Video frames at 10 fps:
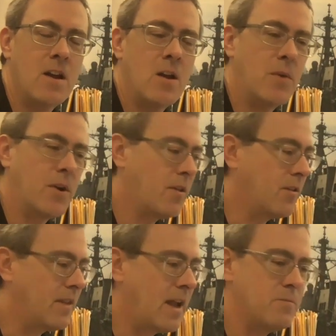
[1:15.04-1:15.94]
But other
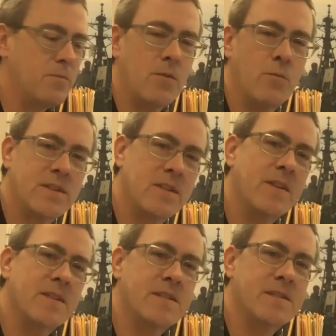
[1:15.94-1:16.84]
than that, the rest of
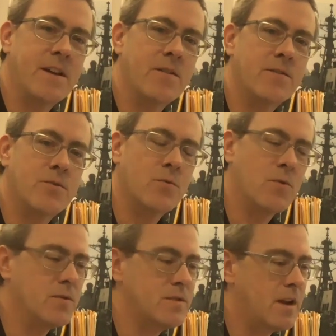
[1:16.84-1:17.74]
this is geared
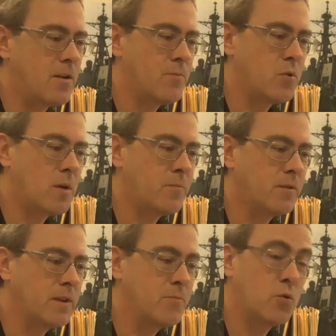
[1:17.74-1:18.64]
towards how to
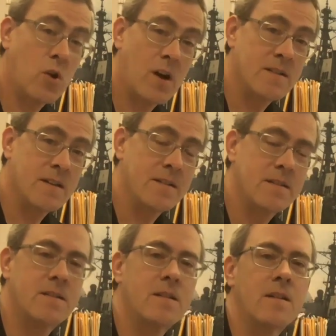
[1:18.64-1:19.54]
properly
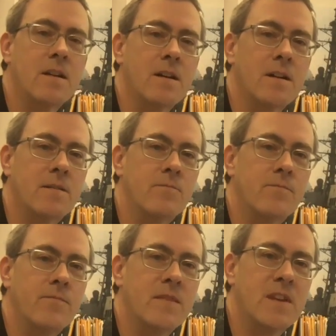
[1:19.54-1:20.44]
process
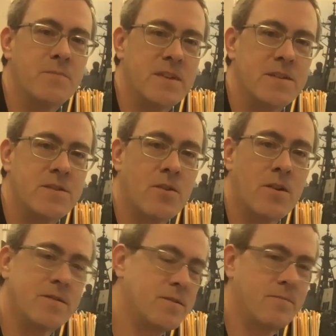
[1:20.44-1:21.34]
DEP
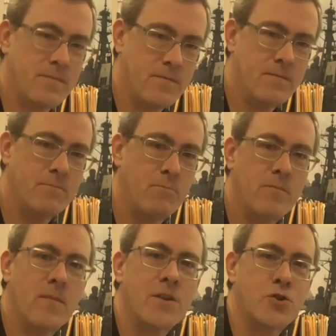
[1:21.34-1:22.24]
discharge
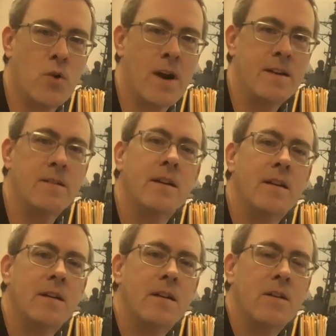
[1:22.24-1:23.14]
Attrite
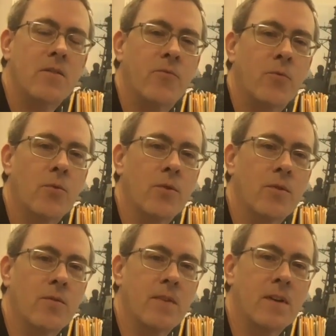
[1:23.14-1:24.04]

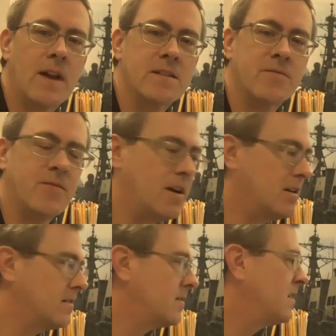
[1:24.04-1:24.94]
for the classifiers.